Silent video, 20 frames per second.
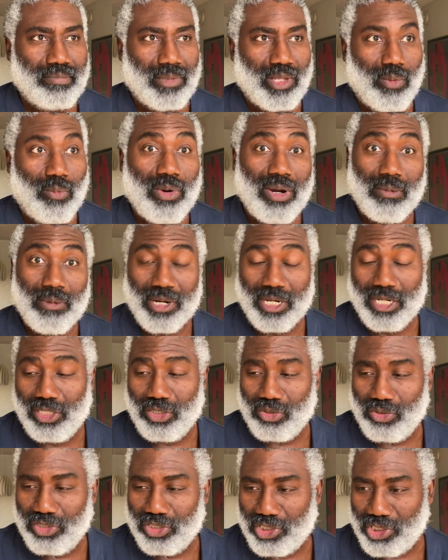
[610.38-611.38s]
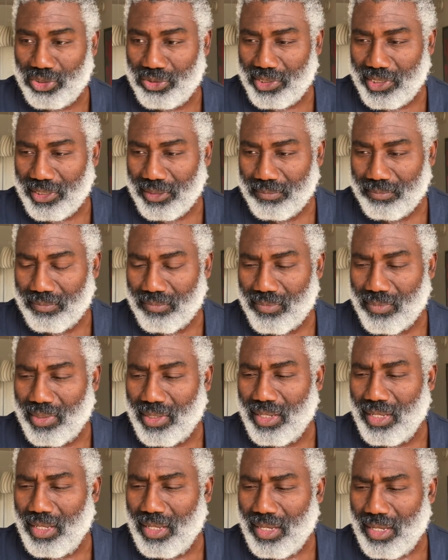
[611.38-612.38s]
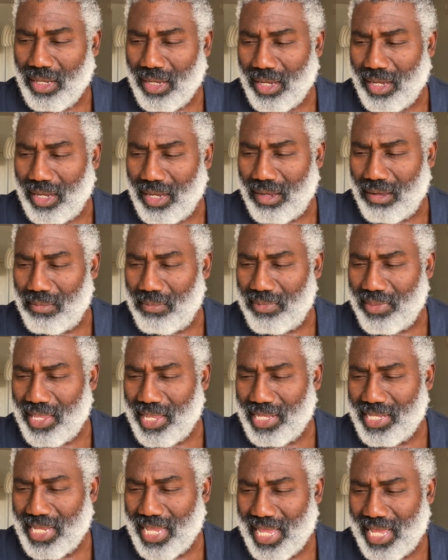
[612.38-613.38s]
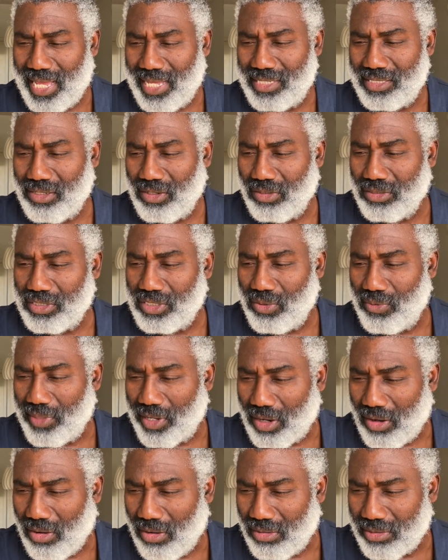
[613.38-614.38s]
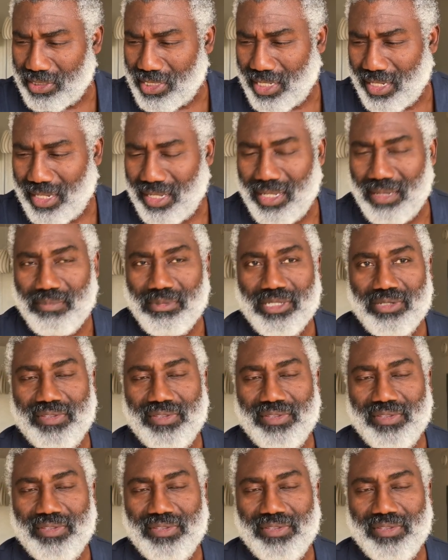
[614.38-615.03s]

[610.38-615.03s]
we're gonna do the shooting. It has also the call time.